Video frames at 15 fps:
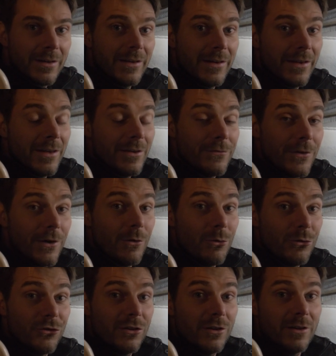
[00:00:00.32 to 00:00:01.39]
Hey
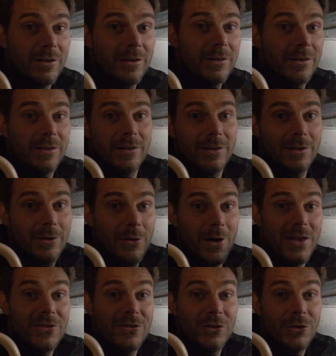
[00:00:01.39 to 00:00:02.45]
folks,
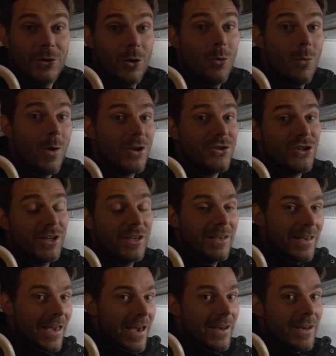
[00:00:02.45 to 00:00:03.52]
great you're watching
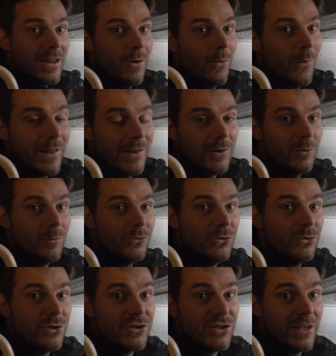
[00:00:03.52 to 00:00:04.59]
again. Welcome
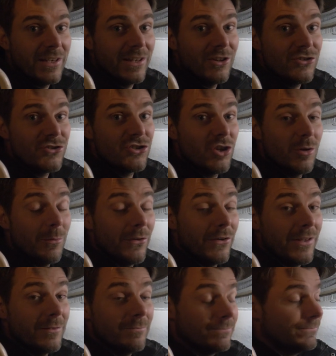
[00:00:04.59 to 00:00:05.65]
to this English
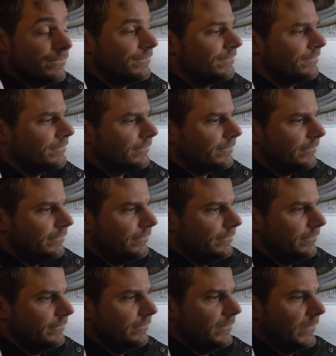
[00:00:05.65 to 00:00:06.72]
summary.
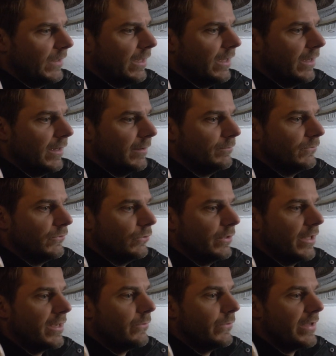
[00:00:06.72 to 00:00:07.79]

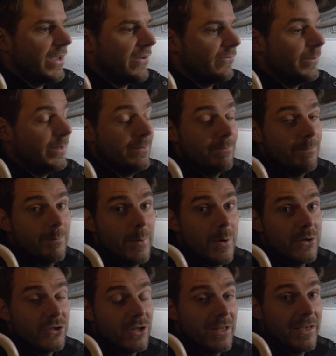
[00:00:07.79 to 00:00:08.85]
Today we have been
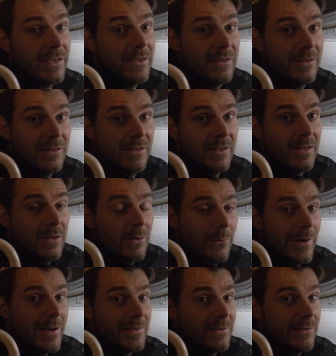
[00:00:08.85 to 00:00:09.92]
puzzling
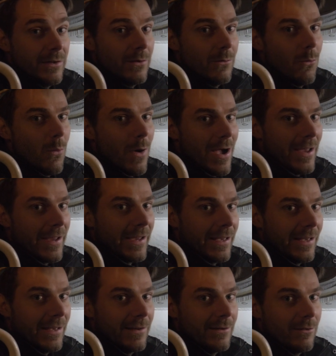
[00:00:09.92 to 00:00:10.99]
with the
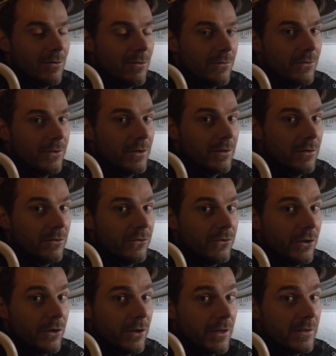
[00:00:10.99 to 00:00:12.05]
wiring of the
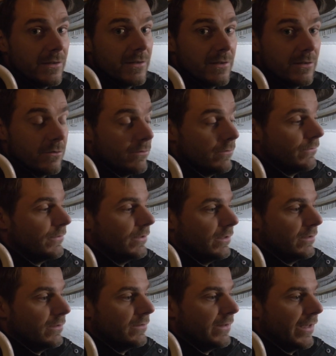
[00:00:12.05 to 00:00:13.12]
turret of
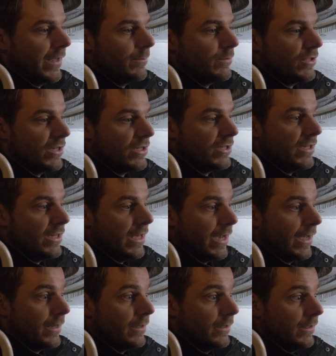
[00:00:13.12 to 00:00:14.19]
the Type
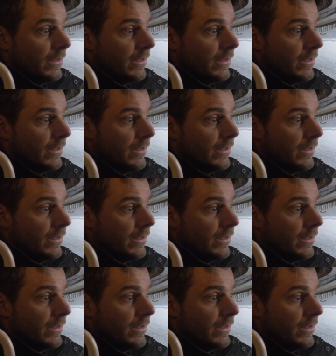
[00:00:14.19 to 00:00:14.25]
69.